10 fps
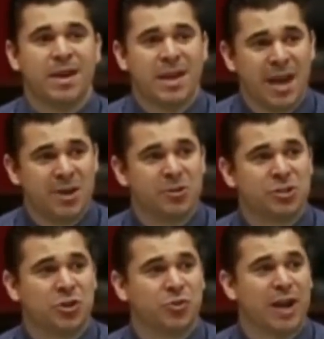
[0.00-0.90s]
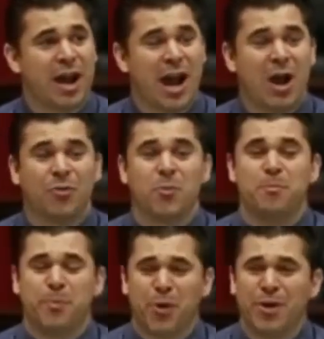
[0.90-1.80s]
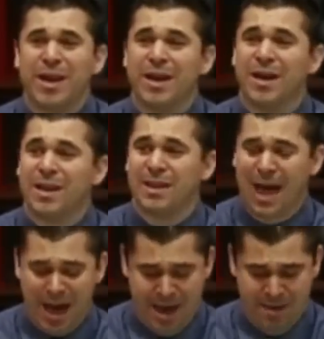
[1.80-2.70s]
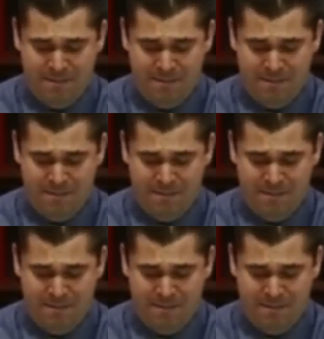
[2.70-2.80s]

Get your children out. They're burning alive.